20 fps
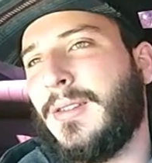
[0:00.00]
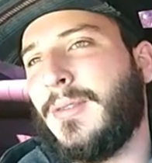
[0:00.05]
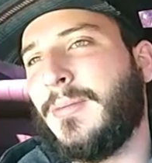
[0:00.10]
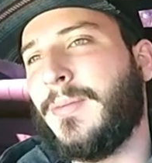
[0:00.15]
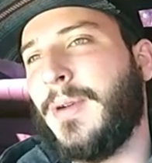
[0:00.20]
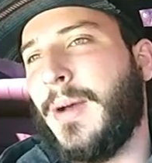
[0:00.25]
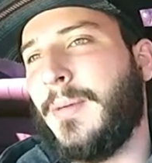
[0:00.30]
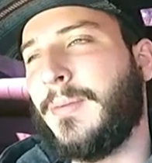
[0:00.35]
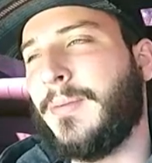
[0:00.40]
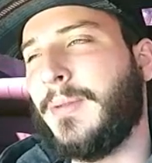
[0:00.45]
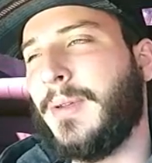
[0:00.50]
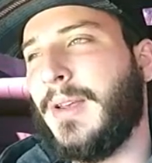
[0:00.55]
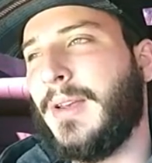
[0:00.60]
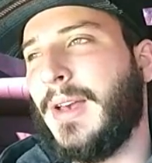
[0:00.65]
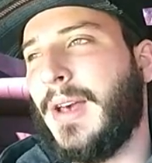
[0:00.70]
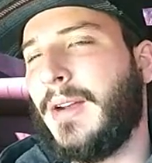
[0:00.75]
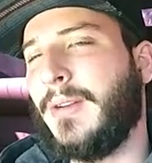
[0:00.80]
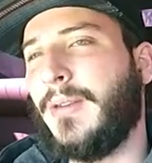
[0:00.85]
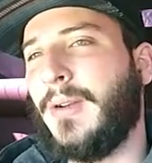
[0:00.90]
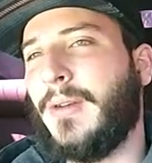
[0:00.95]

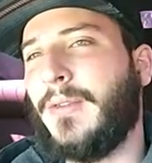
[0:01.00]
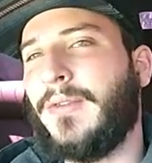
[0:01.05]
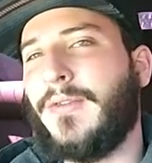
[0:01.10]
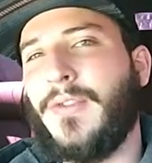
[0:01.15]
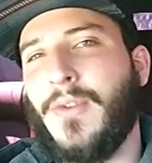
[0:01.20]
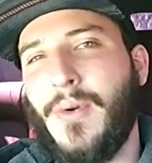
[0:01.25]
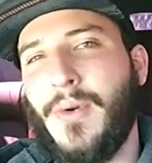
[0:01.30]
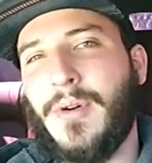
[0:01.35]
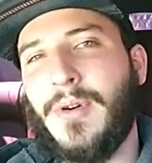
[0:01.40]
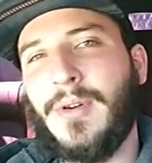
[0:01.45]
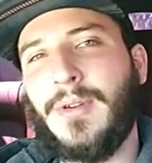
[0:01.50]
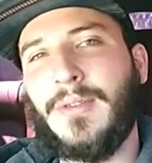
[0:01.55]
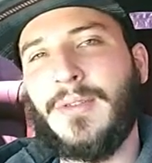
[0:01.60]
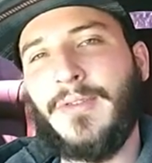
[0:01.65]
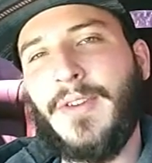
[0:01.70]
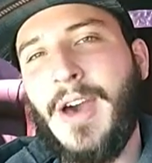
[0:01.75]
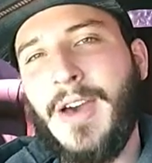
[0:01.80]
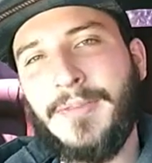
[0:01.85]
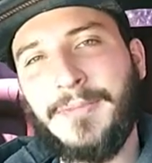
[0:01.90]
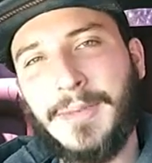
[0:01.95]
probably, I don't know, 4 or
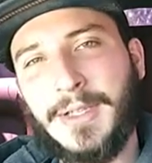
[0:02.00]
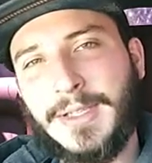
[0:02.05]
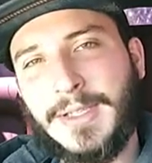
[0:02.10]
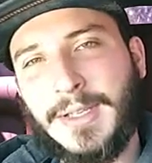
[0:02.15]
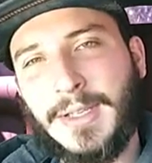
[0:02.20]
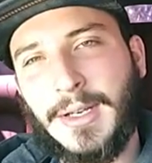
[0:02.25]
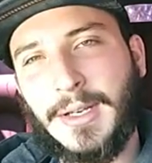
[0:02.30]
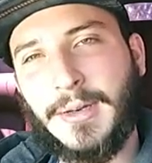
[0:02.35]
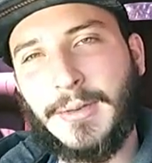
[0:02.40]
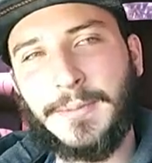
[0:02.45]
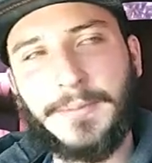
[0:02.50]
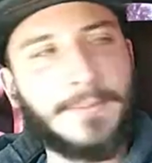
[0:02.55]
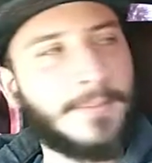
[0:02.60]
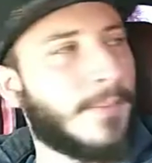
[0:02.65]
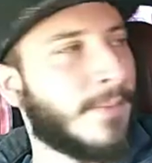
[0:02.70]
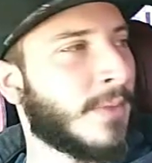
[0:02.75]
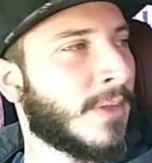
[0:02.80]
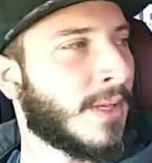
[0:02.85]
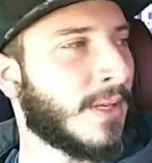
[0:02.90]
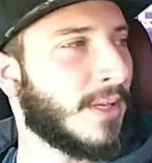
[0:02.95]
5 months ago,
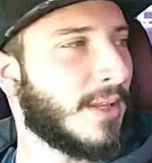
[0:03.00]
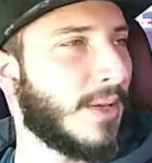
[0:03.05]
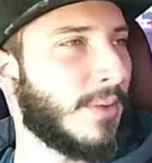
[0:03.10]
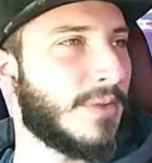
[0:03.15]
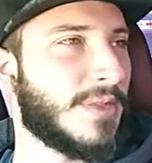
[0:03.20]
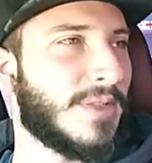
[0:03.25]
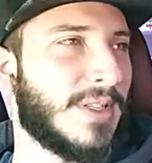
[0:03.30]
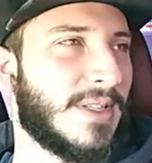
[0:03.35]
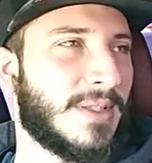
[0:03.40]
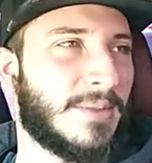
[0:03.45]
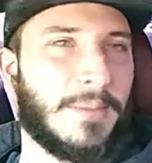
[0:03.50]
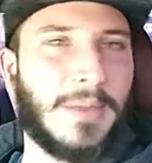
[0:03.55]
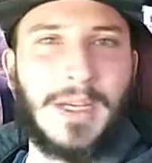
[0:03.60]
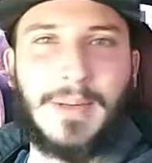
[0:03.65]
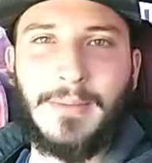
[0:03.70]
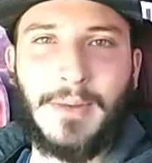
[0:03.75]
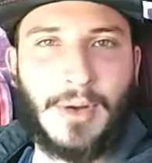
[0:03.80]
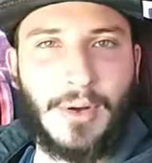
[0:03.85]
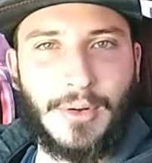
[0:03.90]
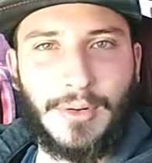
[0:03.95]
there was this
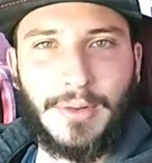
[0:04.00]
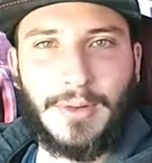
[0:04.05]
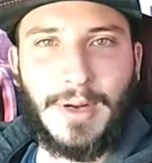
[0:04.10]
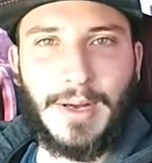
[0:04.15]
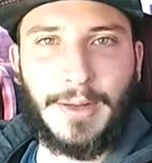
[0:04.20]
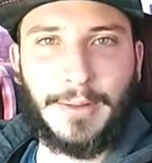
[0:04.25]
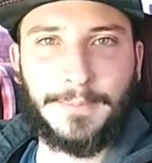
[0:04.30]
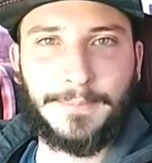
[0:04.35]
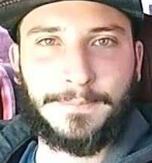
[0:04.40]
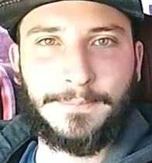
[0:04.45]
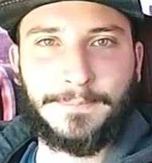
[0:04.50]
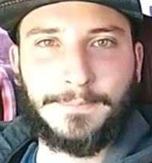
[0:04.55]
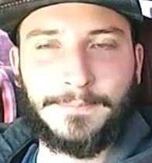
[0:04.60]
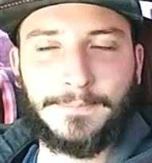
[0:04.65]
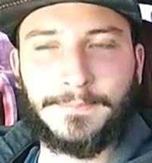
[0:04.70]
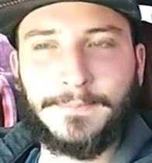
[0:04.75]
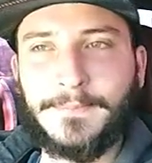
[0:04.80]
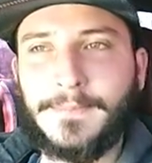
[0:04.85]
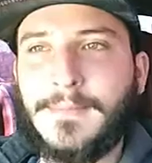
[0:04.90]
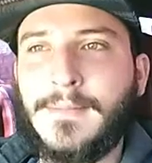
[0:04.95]
meme going around,
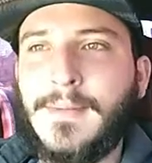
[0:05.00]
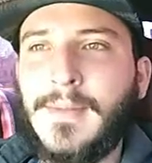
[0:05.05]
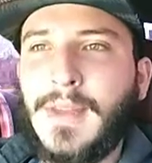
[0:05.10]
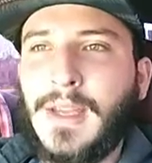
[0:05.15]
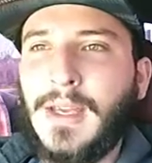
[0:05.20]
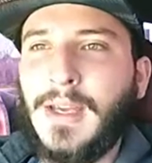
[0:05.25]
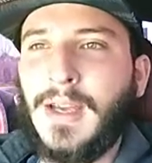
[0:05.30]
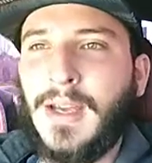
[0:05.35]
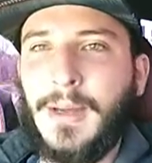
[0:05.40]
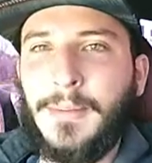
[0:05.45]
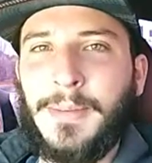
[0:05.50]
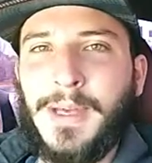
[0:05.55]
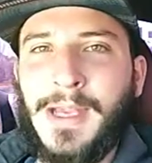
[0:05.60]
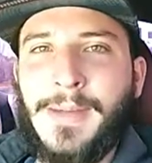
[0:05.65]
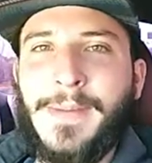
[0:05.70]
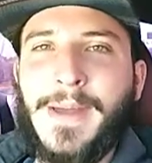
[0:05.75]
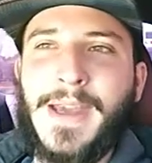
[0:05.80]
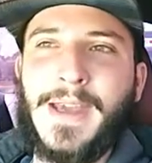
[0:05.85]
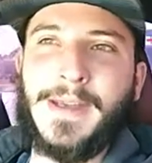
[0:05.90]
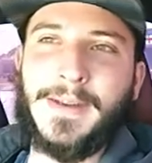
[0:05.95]
a
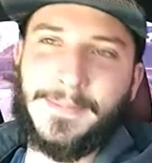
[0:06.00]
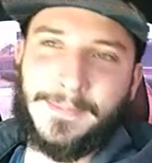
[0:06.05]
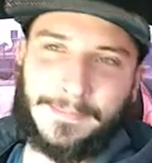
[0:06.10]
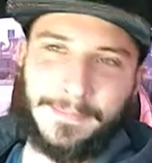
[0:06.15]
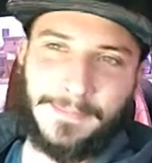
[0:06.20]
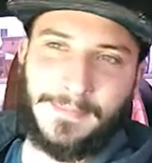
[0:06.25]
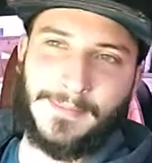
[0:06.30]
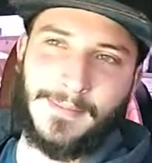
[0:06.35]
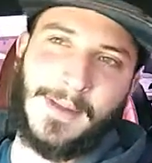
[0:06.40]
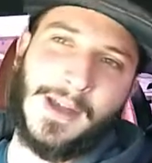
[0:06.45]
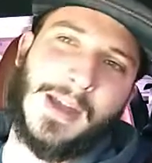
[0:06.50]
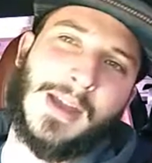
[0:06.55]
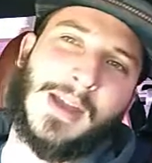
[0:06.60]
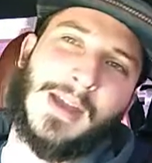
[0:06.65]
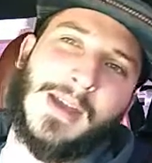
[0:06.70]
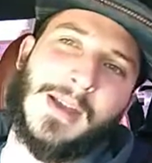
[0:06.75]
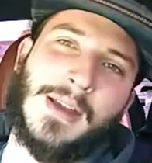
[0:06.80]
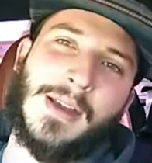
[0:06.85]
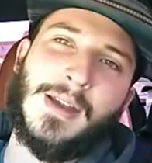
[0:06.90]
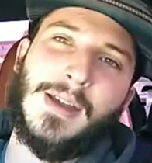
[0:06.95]
meme,
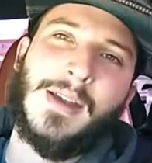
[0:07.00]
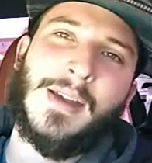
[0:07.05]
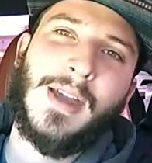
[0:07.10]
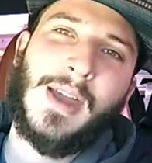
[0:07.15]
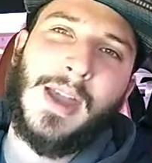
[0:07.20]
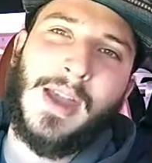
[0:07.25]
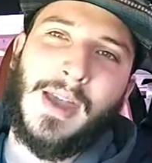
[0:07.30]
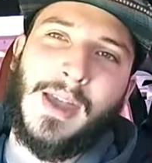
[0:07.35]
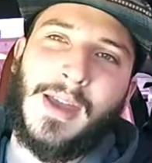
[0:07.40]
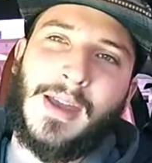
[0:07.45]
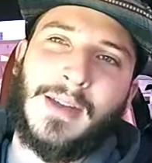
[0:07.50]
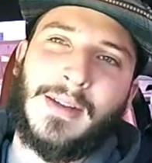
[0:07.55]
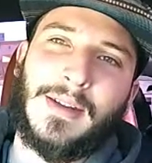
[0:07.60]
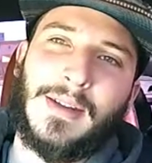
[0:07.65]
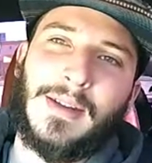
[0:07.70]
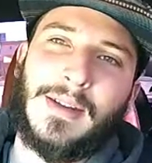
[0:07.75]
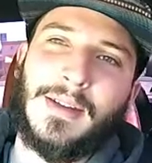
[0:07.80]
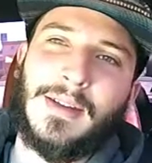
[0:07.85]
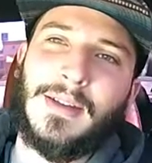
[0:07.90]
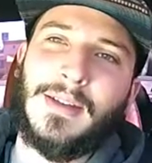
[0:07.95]

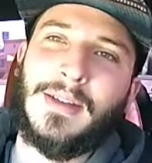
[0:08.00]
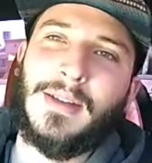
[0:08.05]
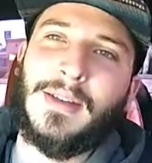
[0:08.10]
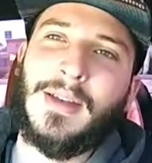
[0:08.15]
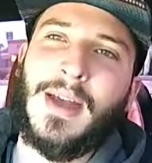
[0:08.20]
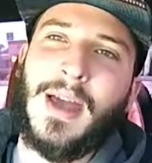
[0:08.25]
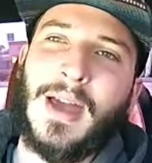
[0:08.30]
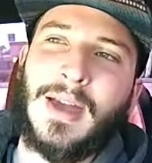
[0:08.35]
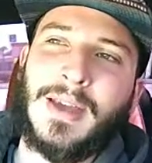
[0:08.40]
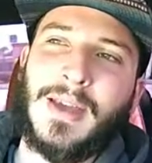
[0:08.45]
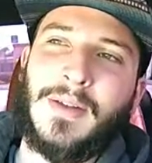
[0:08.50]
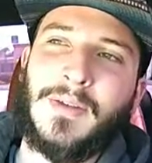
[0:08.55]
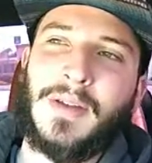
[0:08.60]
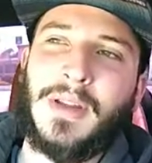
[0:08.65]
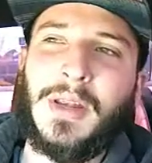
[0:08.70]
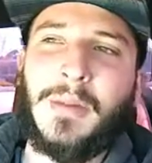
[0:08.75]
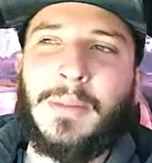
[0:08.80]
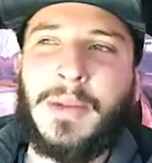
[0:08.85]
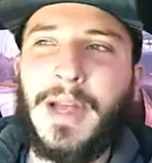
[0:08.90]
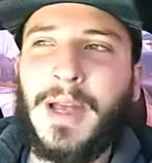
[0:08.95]
and I can't
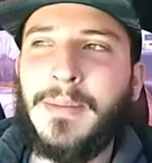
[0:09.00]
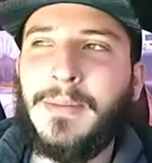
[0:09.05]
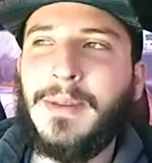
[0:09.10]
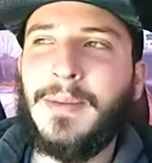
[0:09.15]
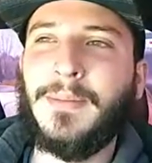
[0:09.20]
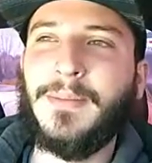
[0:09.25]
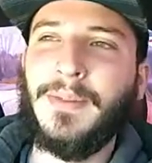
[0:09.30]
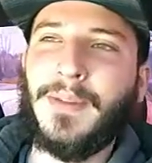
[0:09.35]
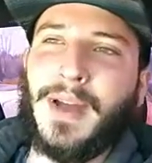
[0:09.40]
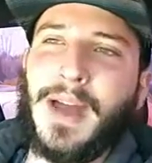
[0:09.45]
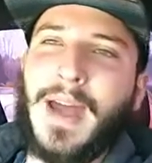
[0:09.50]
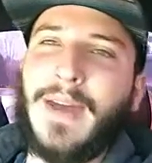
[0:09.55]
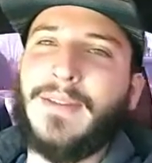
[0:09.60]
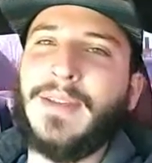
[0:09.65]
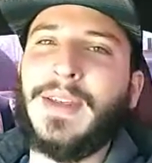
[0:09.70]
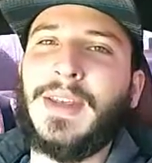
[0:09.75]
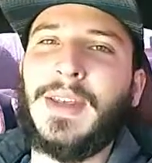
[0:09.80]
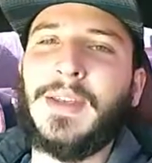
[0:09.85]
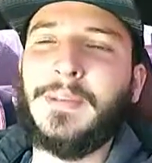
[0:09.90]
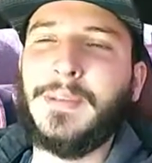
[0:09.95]
really blame them for
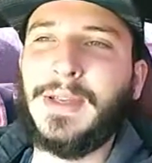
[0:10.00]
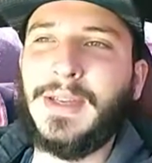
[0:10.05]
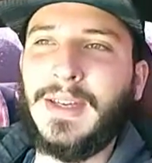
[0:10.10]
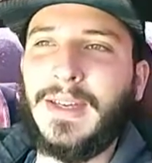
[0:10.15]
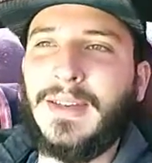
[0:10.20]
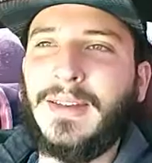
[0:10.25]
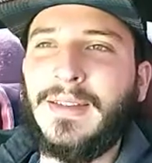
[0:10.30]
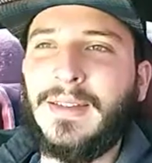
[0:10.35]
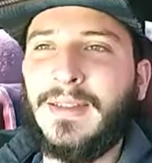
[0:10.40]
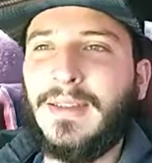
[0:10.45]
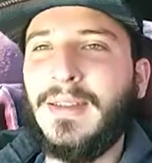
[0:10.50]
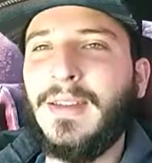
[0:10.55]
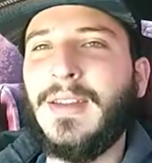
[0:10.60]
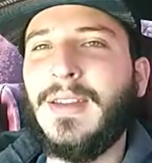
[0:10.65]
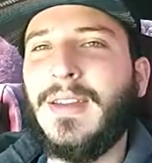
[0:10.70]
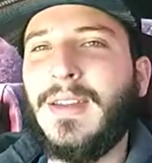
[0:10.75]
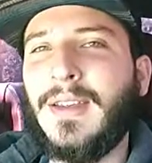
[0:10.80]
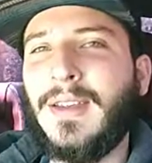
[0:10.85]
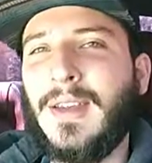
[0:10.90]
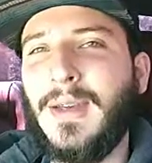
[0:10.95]
having it, because
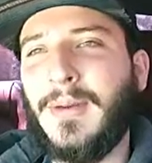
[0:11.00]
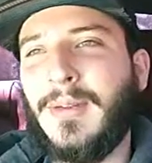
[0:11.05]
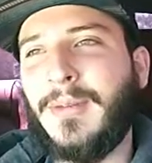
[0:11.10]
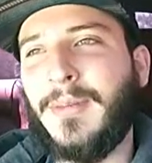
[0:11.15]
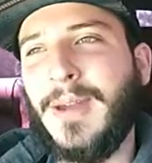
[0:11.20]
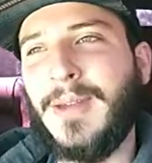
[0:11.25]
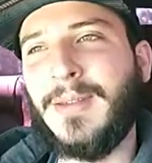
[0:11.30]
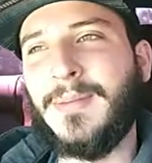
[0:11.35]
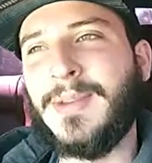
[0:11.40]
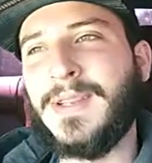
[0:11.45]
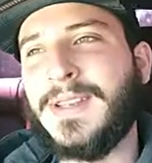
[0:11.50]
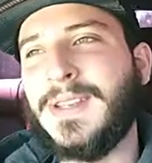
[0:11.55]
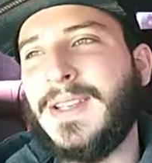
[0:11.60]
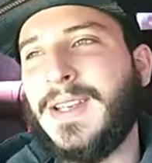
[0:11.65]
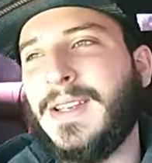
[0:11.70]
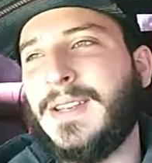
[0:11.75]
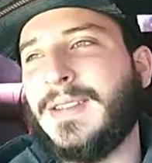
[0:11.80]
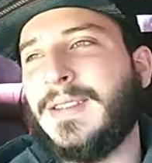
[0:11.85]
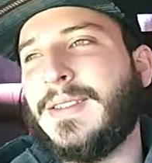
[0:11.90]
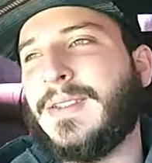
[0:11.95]
it was about the
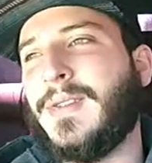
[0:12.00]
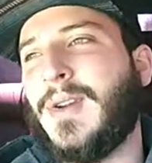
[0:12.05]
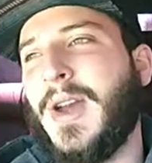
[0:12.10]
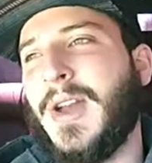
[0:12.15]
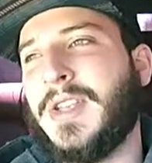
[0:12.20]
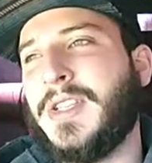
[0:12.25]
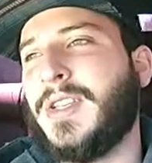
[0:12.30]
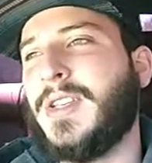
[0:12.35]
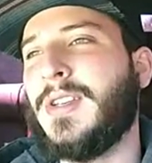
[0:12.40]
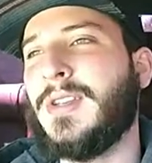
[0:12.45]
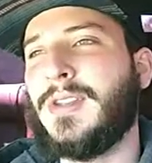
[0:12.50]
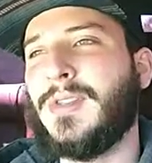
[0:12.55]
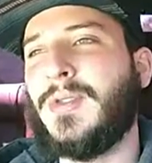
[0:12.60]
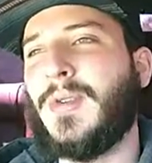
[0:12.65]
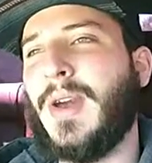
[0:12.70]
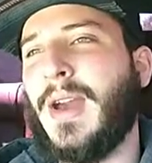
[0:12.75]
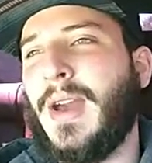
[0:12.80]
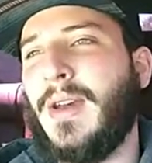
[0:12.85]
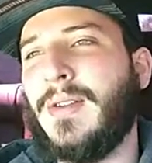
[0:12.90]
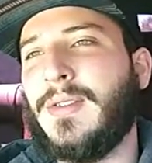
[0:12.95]
Mustangs crashing into
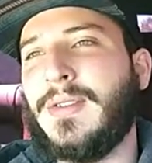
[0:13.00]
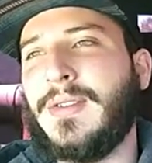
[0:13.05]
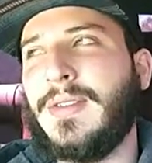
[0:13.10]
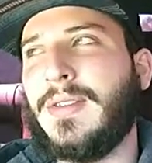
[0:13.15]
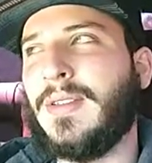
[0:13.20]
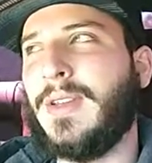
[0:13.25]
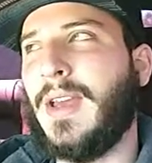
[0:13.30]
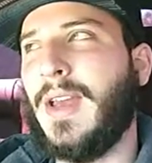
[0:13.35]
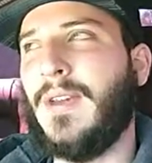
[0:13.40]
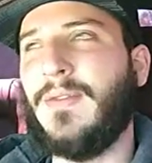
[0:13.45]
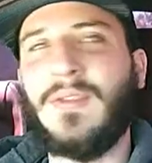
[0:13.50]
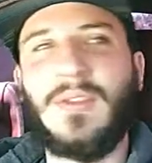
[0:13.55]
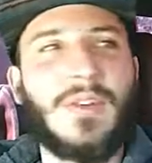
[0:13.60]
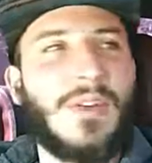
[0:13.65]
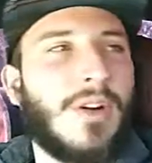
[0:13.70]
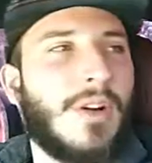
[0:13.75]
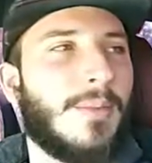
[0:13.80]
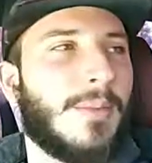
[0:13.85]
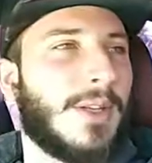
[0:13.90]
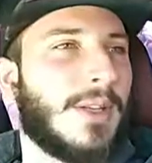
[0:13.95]
crowds after
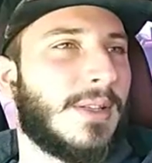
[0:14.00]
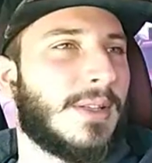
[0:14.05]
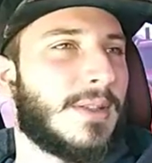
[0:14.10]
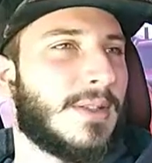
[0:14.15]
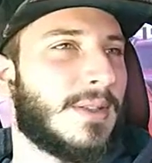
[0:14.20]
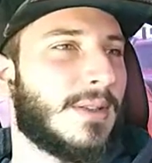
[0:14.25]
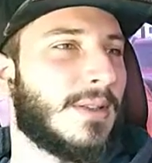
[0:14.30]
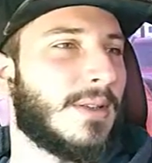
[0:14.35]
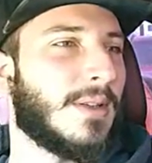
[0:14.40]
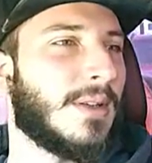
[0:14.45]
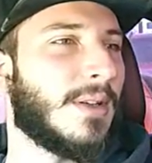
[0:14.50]
car meets,